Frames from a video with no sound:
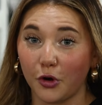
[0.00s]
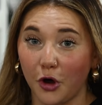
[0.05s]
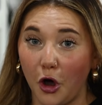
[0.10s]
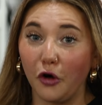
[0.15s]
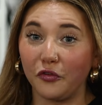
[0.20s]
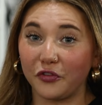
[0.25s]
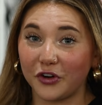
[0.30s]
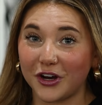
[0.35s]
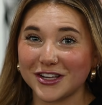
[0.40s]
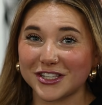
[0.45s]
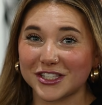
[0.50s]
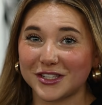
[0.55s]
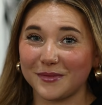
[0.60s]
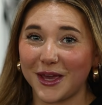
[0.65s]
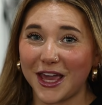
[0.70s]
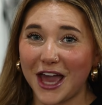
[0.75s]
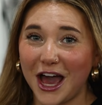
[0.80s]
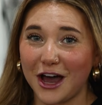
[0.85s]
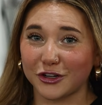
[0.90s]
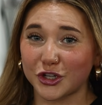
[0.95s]
or
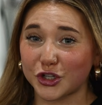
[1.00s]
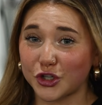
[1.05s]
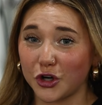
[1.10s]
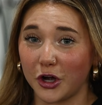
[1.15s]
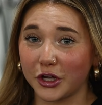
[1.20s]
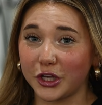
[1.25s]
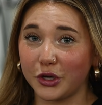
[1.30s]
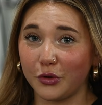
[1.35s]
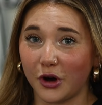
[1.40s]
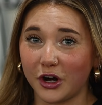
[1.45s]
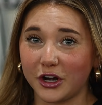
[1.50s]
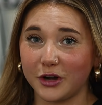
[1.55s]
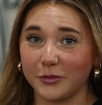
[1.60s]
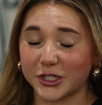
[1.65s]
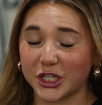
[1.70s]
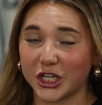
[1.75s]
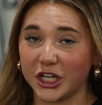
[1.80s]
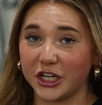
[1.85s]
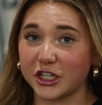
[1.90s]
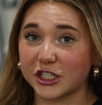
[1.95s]
overestimate how strong you are in a
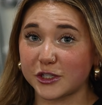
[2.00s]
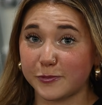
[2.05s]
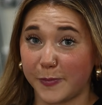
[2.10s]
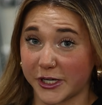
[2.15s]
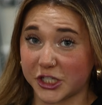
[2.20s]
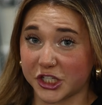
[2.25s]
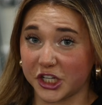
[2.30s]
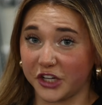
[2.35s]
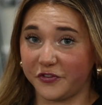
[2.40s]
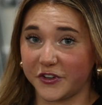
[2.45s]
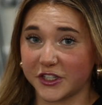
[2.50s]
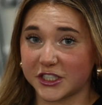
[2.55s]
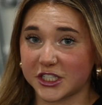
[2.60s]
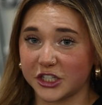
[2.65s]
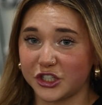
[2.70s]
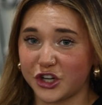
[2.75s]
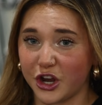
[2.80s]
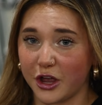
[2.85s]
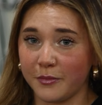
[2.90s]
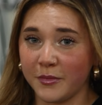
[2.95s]
machine, especially if it's
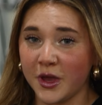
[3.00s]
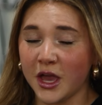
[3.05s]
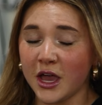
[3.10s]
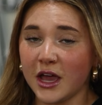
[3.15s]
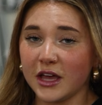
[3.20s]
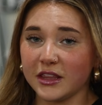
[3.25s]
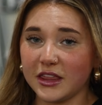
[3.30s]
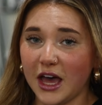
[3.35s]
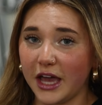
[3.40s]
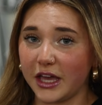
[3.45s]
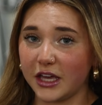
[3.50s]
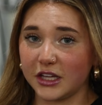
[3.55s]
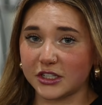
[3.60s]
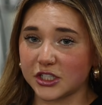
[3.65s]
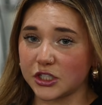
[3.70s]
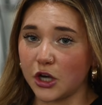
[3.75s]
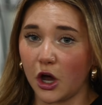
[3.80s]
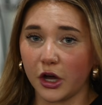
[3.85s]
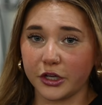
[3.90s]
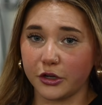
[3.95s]
a gym that
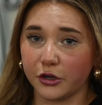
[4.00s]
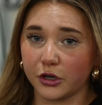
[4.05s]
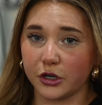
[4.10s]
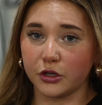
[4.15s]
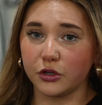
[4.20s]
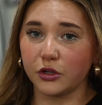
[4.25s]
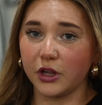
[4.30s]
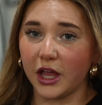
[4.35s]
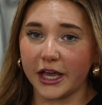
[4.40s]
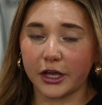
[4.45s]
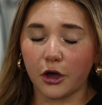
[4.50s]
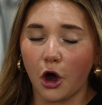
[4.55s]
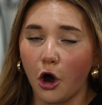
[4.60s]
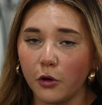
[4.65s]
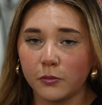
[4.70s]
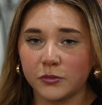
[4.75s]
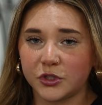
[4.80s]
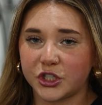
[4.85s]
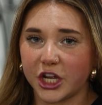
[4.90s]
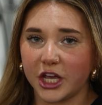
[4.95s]
it's not your like
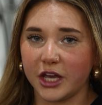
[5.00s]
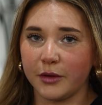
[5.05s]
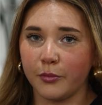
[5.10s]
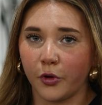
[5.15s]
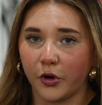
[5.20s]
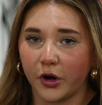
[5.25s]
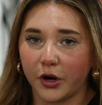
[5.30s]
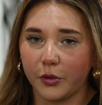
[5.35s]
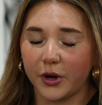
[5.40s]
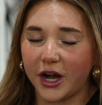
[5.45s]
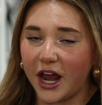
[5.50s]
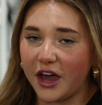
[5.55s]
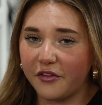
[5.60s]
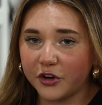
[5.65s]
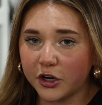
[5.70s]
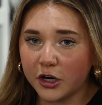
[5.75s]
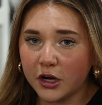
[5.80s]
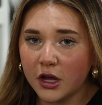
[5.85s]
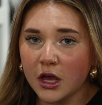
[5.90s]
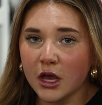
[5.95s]
home gym or
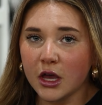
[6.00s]
whatever.